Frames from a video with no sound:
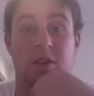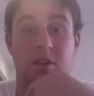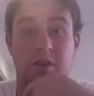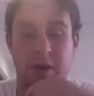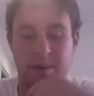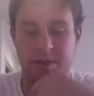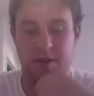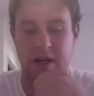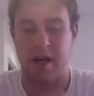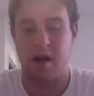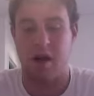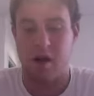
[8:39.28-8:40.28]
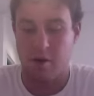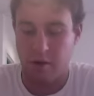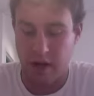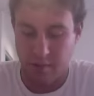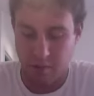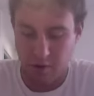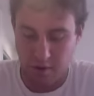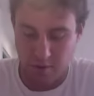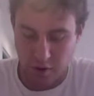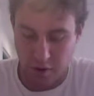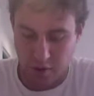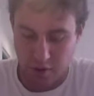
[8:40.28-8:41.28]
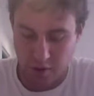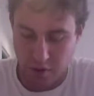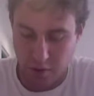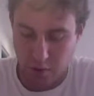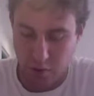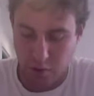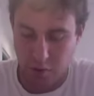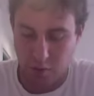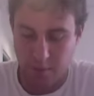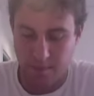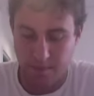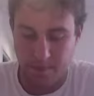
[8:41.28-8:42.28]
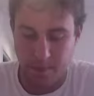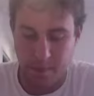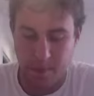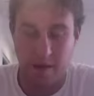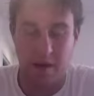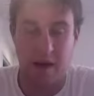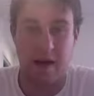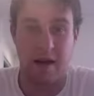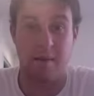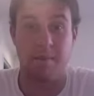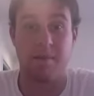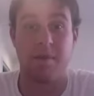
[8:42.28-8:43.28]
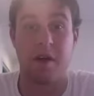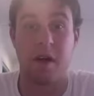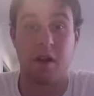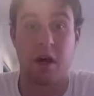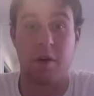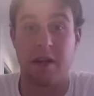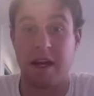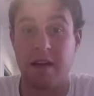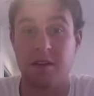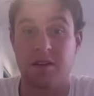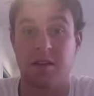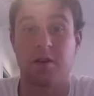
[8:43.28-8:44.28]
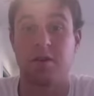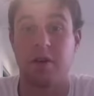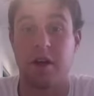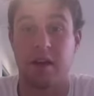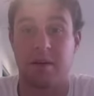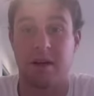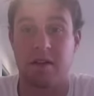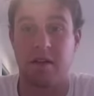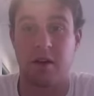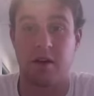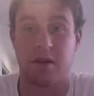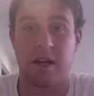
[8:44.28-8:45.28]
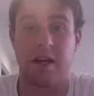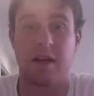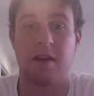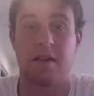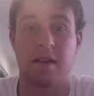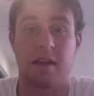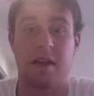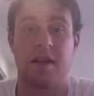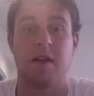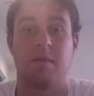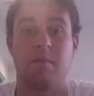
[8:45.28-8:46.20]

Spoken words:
on the website, we moved on to the lower leg. So we're learning about the lower leg, the